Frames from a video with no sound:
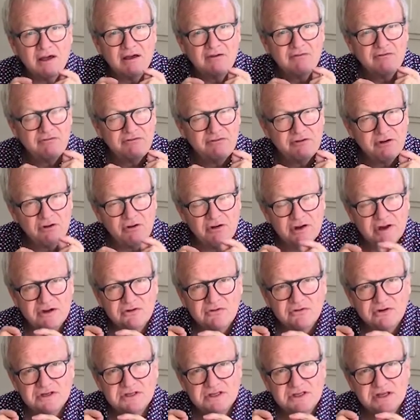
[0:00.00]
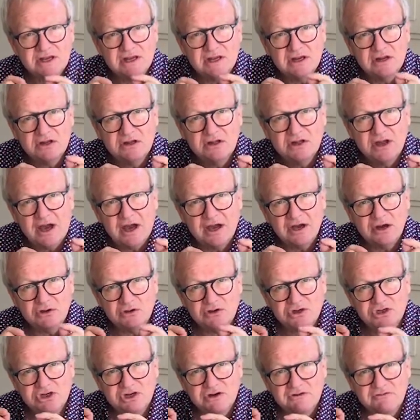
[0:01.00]
very interesting
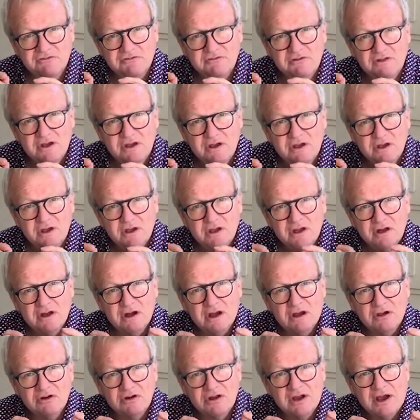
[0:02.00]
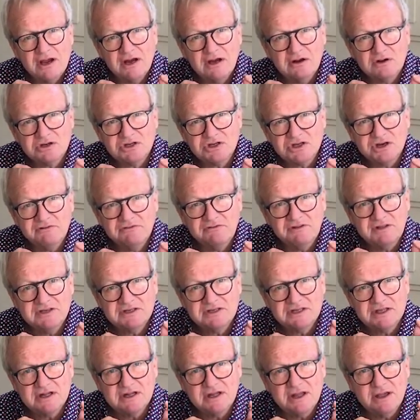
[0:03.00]
diurnal shift. Now, diurnal shift
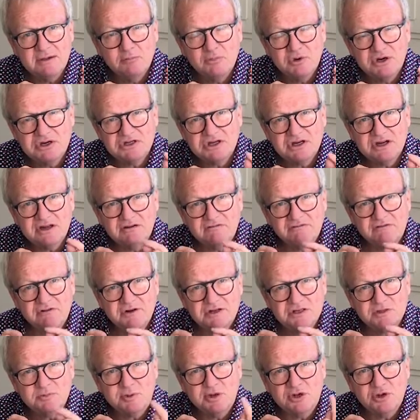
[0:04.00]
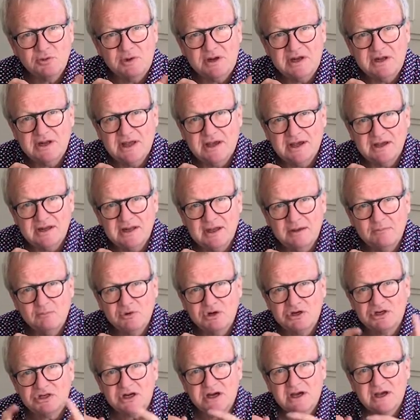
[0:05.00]
is the temperature difference between day
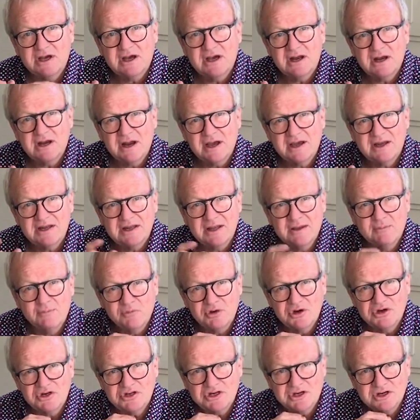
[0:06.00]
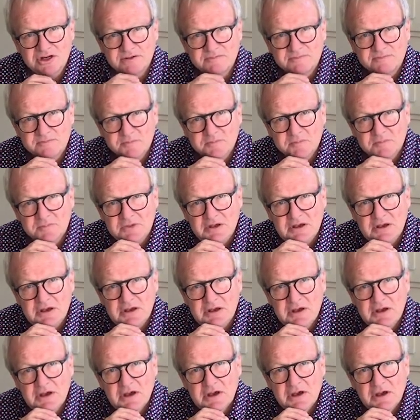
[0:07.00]
temperature and night temperature.
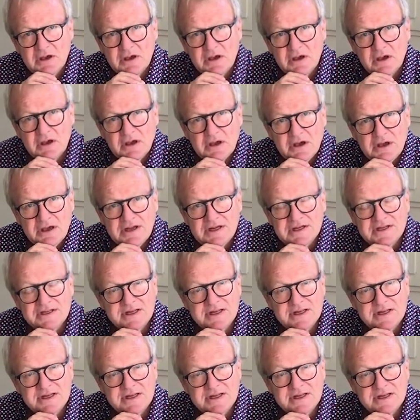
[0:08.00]
In